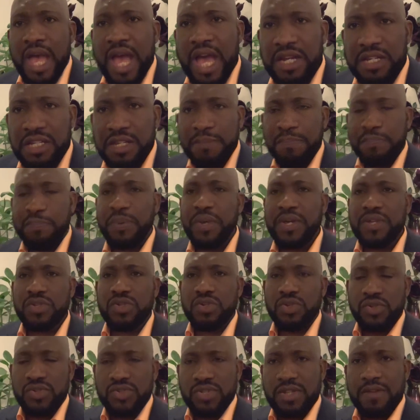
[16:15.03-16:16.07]
and the
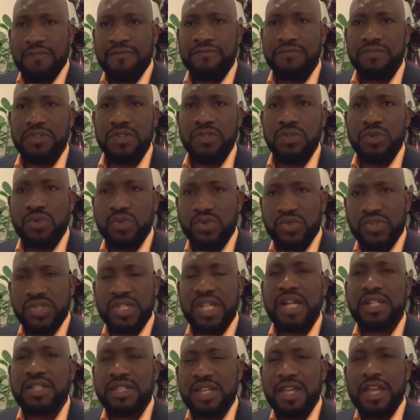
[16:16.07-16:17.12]
pictures and videos
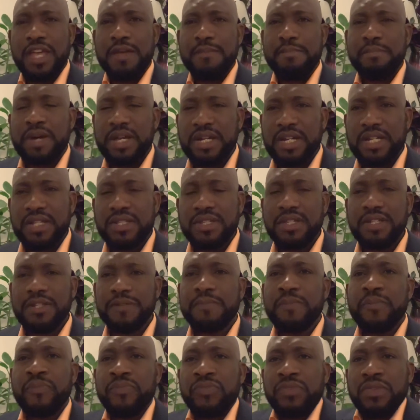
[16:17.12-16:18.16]
start
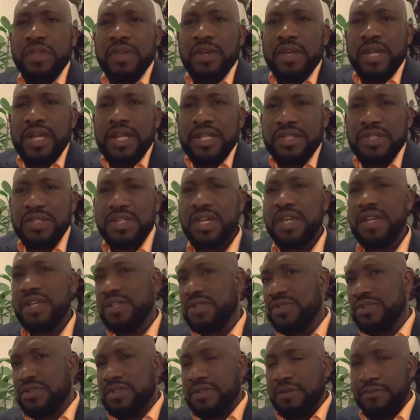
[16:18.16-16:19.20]
emanating. It
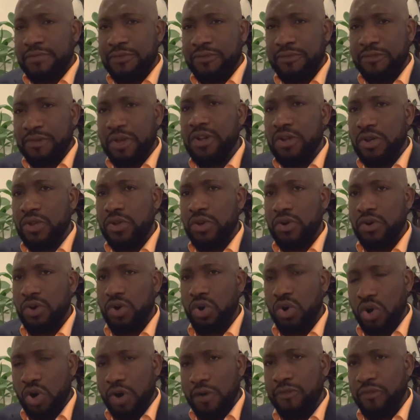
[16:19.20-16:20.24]
is the
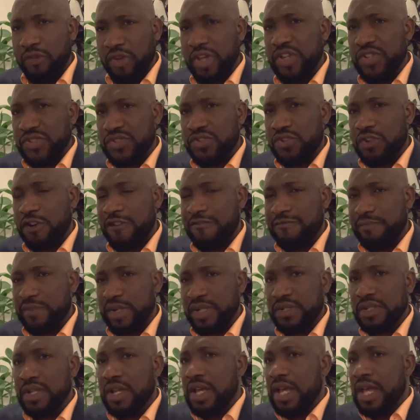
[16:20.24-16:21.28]
failure of his
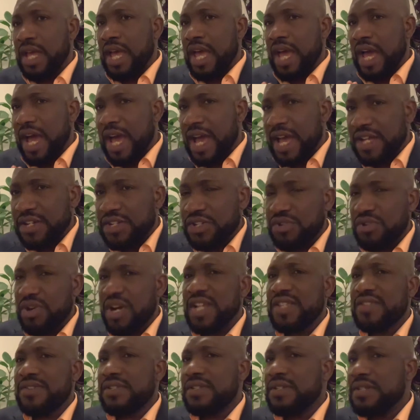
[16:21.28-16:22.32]
government
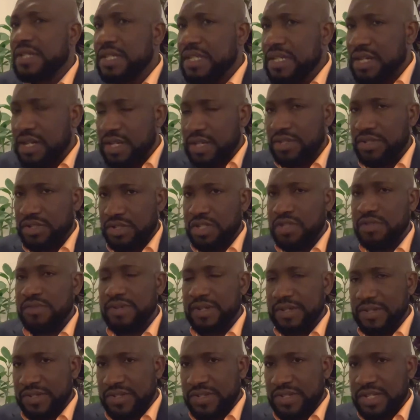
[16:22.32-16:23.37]
addressing
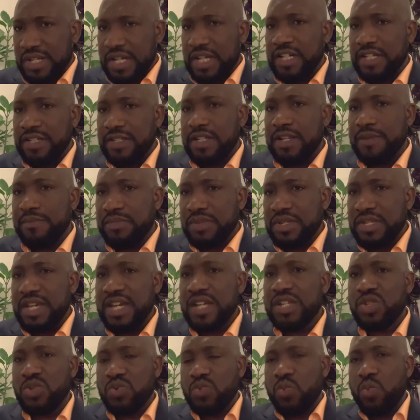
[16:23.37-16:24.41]
Nigerians, telling them,
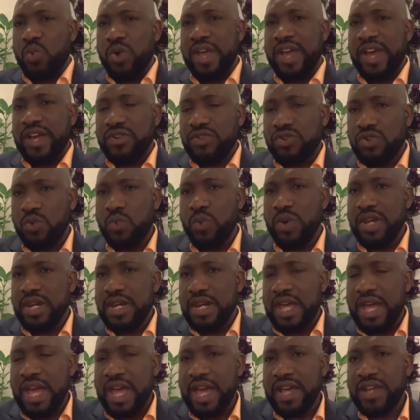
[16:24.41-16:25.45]
yes, we are
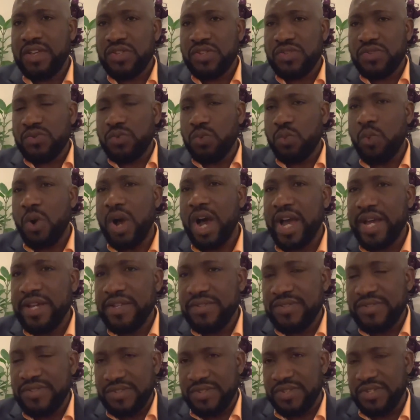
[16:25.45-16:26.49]
doing X, Y,
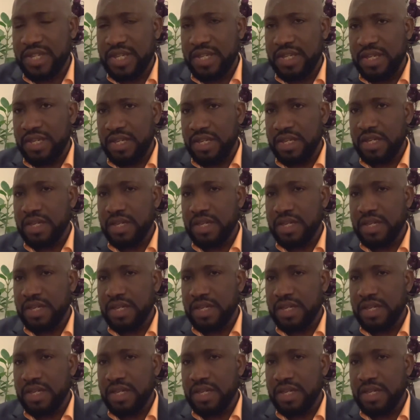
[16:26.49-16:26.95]
Z